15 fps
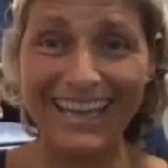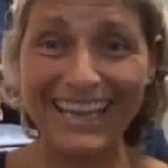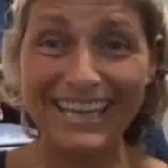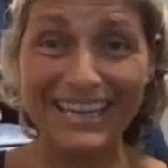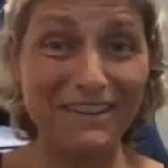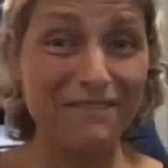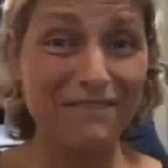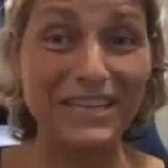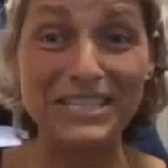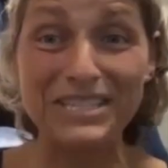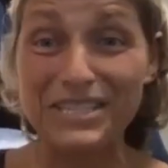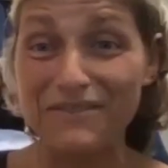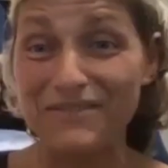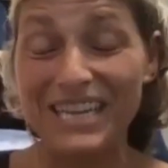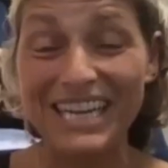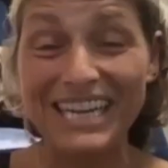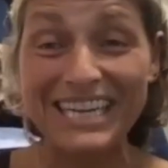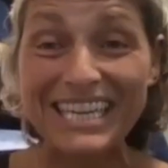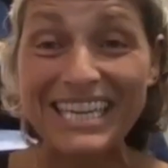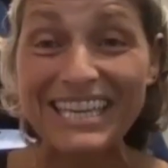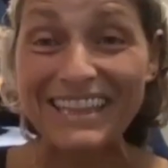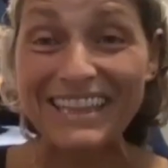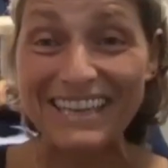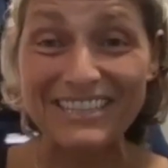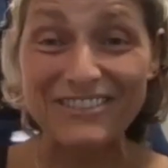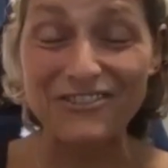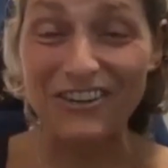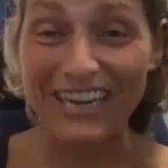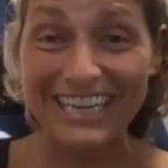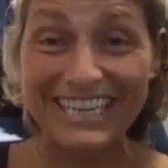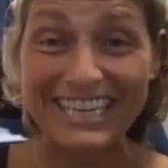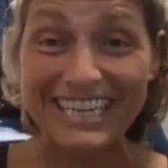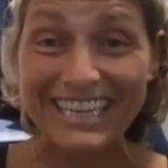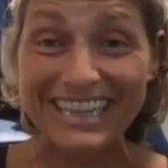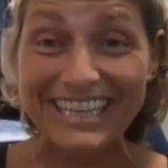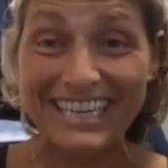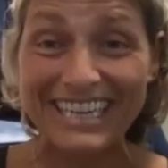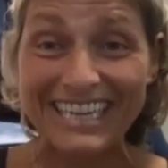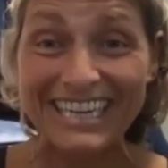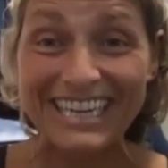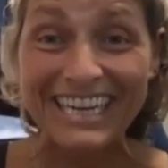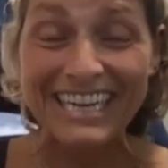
an invasive technique like dry needling?